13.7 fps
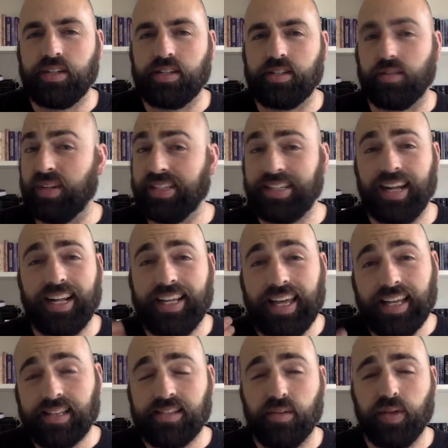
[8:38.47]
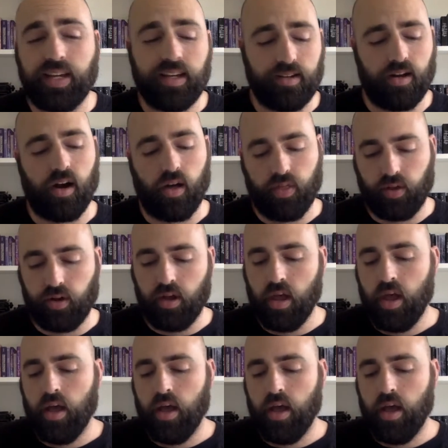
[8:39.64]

It's the reason I get to be an author.